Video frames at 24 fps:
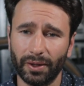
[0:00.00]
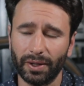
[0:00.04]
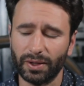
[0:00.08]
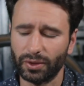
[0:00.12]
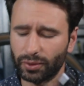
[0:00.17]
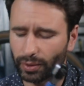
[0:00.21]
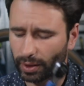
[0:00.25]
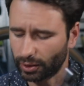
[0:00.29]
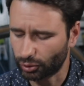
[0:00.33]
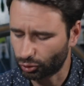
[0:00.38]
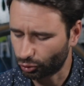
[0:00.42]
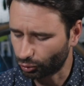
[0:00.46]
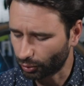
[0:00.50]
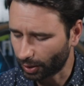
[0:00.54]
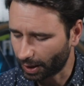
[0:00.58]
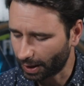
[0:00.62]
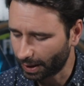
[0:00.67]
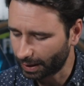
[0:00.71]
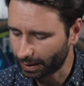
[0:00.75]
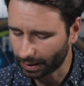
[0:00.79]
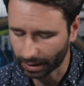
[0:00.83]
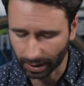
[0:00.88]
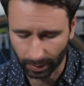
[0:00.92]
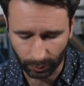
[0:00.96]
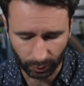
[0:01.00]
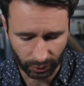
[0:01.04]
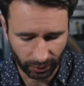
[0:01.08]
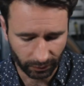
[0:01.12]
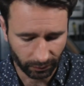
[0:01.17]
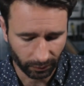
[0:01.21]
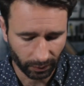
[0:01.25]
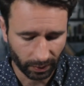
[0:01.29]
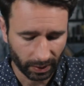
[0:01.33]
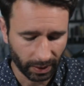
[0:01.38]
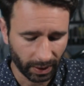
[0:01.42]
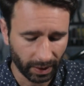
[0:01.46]
And so I tried a couple
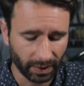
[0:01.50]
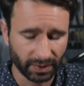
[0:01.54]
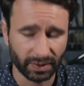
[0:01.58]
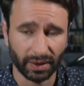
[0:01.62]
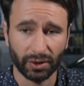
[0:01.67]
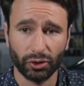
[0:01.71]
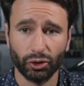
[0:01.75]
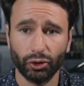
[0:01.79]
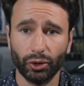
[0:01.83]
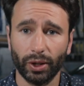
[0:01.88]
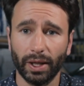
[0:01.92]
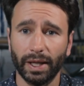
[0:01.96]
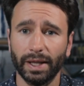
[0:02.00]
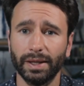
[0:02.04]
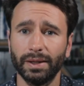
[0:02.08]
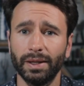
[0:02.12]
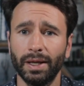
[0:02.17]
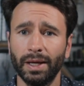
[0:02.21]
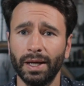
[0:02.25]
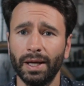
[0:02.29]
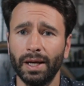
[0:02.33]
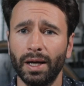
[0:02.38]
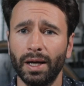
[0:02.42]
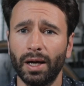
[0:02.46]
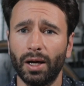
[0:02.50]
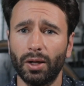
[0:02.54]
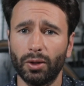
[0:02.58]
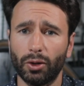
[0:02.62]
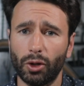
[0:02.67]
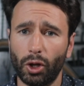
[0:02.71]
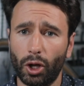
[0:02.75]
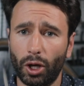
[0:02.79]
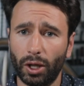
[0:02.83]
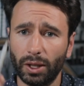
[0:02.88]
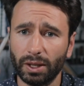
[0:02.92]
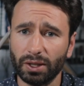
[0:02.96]
different things. I tried a
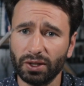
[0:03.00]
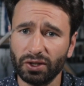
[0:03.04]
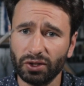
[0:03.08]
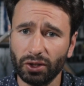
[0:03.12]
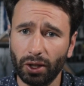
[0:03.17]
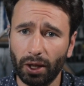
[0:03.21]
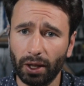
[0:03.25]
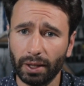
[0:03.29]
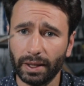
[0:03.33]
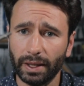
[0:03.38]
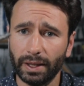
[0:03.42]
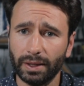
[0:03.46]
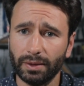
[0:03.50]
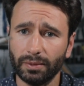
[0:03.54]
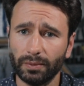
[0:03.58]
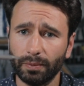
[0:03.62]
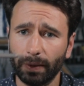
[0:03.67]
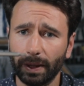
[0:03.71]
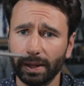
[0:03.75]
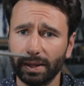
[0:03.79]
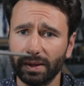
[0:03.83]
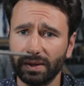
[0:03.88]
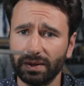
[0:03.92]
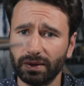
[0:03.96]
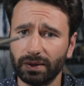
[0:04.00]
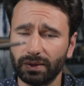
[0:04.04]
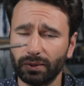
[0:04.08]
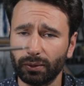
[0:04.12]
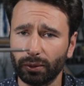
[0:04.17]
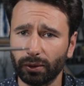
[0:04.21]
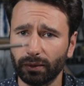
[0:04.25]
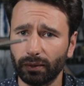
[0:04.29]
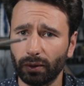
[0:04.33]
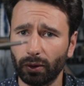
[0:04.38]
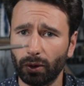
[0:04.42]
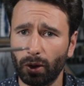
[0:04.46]
long socket, right? This is
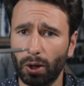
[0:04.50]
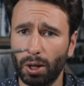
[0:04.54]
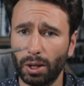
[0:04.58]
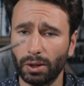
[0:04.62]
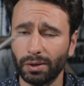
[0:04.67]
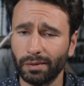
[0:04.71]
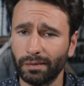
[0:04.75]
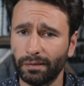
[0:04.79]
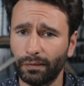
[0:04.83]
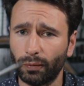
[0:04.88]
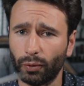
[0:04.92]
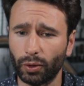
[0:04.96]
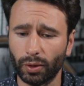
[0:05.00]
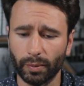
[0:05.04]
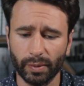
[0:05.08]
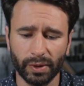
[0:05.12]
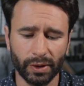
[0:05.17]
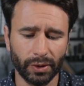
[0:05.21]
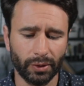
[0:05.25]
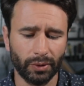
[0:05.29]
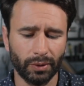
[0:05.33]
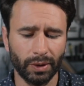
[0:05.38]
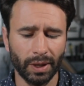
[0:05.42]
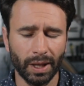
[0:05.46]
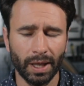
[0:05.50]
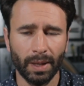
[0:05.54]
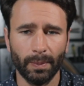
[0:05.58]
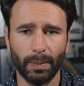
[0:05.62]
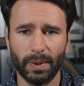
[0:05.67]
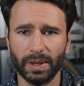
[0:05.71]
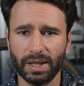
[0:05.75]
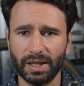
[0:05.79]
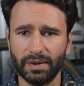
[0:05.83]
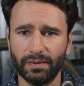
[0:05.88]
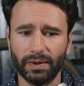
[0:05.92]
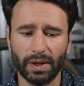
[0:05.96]
sort of a long 4mm,
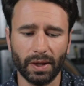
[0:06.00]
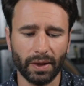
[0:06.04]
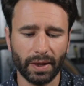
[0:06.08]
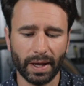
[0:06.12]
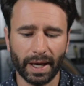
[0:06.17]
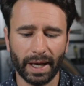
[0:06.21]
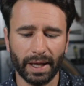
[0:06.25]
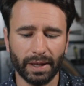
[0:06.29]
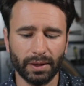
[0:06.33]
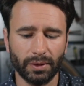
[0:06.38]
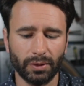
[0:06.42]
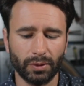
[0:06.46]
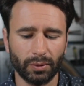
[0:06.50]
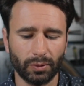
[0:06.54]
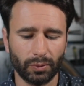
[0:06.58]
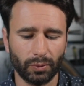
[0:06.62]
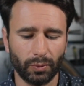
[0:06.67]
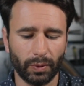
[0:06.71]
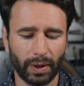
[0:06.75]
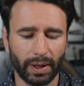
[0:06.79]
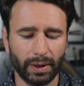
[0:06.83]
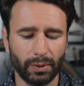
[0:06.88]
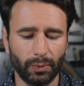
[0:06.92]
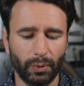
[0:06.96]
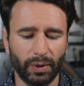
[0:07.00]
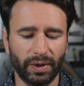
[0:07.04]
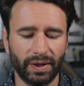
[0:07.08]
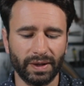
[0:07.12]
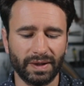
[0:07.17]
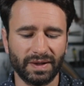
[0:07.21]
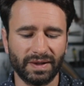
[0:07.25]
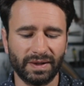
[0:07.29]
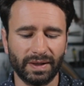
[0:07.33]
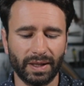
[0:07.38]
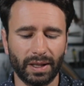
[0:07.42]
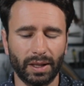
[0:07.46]
but even then, right, with it
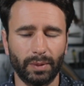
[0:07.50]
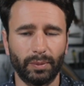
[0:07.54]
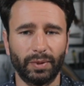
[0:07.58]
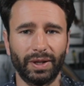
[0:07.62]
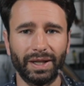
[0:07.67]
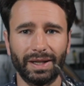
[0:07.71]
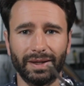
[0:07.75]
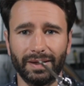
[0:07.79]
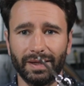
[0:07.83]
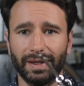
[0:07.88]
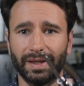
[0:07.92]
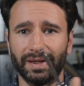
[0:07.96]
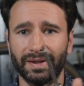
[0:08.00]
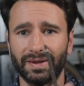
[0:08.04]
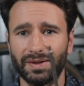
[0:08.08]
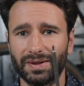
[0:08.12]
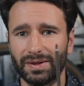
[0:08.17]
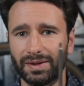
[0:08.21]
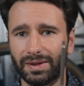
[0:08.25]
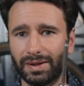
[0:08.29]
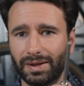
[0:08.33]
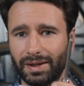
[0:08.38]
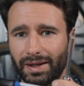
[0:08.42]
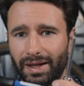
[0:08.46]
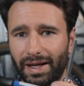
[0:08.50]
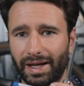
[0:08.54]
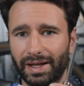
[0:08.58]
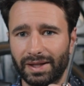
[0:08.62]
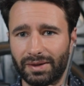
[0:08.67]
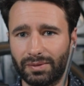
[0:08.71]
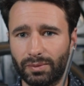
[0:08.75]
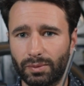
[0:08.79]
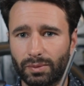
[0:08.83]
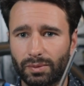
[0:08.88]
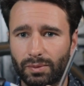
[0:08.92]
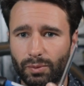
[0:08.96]
set up like this,
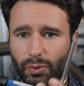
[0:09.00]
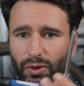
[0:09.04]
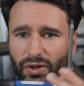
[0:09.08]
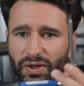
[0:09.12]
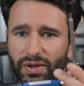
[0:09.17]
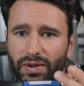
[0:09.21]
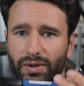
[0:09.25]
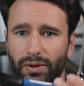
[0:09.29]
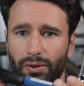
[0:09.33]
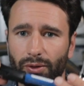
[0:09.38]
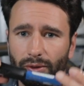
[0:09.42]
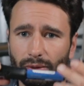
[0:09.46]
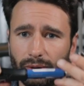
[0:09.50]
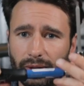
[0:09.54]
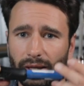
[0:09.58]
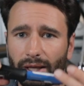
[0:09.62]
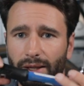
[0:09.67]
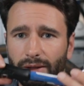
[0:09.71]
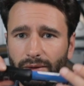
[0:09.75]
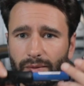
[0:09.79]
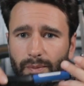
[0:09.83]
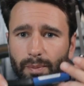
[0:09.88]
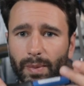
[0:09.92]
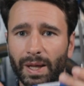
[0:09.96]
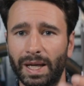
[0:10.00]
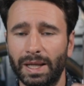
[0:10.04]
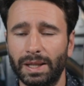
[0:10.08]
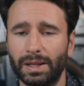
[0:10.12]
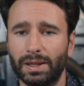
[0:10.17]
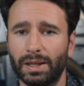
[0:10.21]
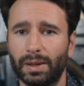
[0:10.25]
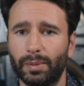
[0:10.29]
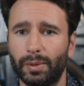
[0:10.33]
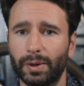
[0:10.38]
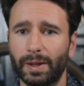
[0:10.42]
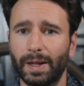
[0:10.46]
I was still kind of
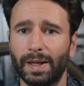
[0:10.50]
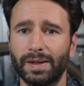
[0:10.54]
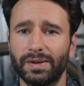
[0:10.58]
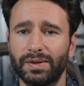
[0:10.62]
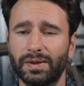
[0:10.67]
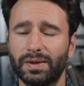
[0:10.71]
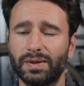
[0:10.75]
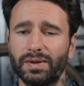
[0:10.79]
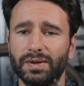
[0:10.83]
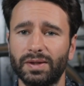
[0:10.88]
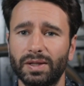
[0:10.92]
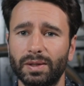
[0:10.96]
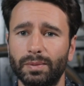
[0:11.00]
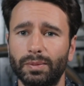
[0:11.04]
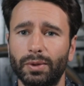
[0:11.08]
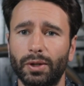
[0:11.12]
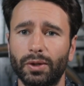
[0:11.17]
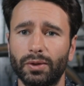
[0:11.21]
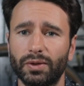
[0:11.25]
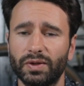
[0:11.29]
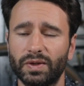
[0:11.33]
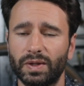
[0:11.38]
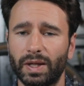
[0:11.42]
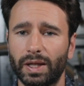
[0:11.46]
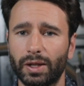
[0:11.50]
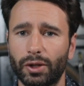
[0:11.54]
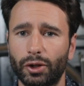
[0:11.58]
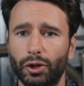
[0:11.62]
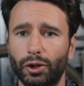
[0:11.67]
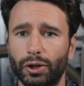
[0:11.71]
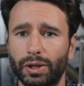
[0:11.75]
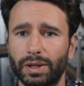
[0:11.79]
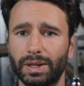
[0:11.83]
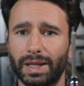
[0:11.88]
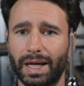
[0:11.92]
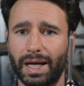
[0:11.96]
banging up against the seat post and I
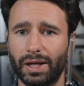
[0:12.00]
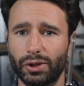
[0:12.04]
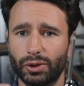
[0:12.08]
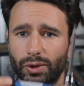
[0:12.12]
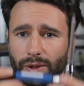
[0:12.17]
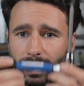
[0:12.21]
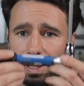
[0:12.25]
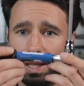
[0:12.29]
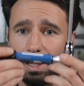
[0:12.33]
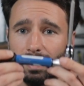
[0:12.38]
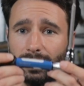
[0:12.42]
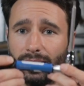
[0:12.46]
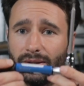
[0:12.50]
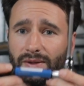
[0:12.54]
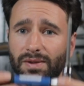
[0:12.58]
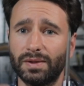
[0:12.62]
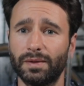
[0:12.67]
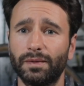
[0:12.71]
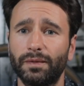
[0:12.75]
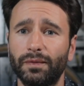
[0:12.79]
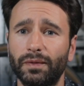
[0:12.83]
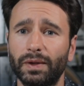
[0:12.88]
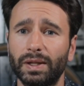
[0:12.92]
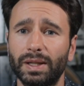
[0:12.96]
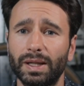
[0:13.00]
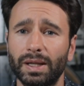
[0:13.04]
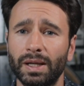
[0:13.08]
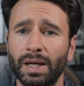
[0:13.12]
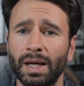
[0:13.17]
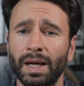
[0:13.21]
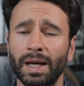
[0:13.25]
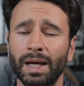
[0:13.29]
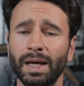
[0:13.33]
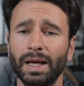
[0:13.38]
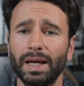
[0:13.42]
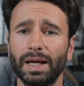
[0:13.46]
couldn't actually get this to
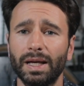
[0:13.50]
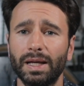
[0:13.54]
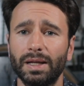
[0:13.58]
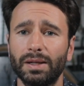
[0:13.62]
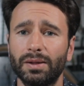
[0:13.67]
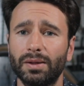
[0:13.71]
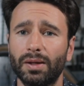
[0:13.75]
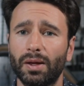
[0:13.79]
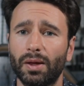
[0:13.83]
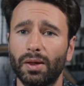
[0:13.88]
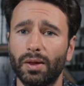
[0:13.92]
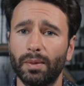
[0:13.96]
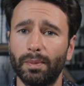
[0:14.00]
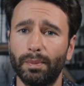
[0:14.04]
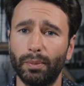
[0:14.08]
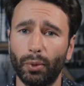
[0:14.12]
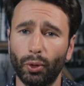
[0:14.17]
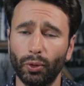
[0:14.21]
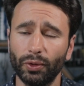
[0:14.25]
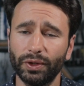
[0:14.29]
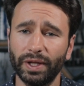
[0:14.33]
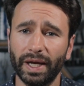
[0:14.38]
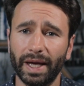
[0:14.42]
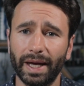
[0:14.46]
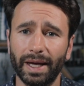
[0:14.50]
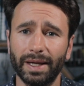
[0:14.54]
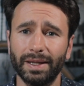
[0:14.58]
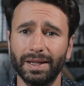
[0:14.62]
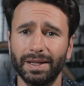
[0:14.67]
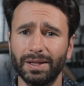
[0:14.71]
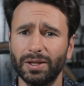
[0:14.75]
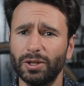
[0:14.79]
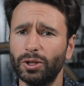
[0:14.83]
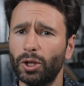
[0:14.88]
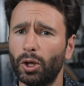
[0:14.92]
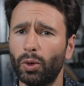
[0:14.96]
fit in the bolt head.
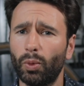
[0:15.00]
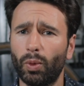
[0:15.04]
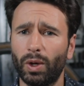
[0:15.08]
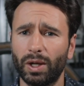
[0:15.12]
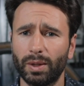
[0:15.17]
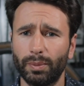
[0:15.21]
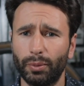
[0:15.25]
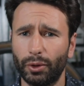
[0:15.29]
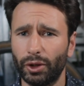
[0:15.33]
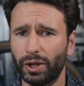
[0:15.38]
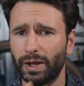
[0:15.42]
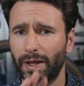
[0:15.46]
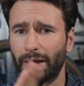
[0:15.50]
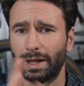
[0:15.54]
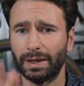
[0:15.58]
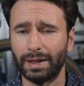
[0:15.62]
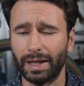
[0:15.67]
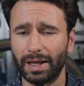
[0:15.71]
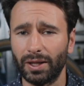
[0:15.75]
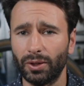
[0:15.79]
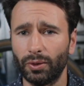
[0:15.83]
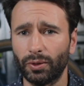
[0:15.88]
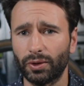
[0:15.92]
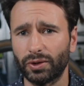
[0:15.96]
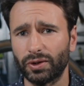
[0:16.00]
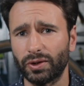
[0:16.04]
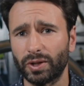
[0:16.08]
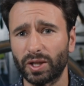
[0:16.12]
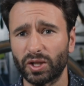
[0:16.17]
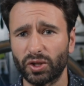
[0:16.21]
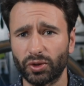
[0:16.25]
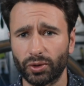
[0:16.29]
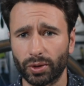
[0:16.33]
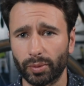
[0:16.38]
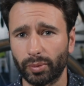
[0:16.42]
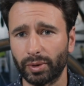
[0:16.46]
And you don't want to put it at an angle because you're gonna
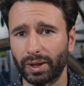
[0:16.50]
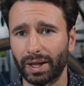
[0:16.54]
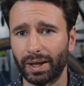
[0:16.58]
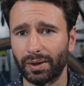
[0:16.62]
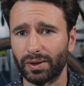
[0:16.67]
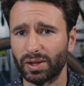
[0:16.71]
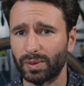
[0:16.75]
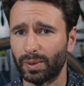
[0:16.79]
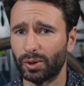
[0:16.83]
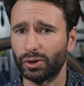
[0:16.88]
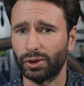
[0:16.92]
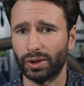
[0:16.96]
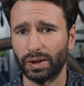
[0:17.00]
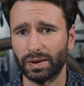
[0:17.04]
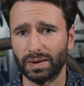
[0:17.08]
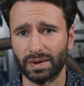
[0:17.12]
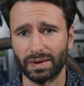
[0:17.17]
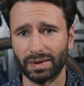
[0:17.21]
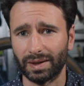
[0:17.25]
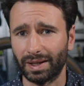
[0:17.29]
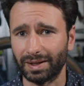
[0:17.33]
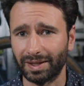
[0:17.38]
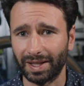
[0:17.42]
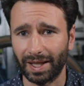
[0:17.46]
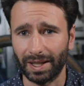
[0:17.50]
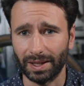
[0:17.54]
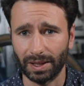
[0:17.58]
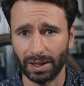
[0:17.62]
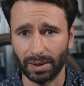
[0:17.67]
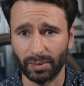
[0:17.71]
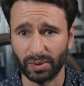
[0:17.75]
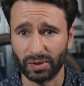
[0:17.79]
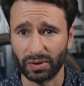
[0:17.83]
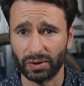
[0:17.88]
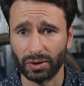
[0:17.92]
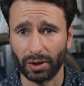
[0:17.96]
strip it out, especially because it's
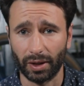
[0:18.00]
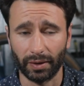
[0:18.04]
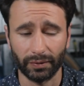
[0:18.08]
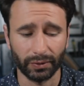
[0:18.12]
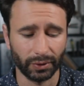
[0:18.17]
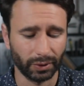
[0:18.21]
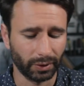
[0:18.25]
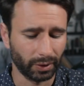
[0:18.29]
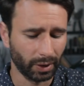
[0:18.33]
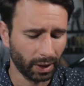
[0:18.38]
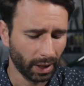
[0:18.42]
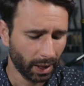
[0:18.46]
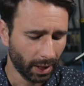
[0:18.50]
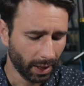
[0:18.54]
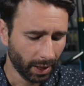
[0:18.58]
titanium, it's softer.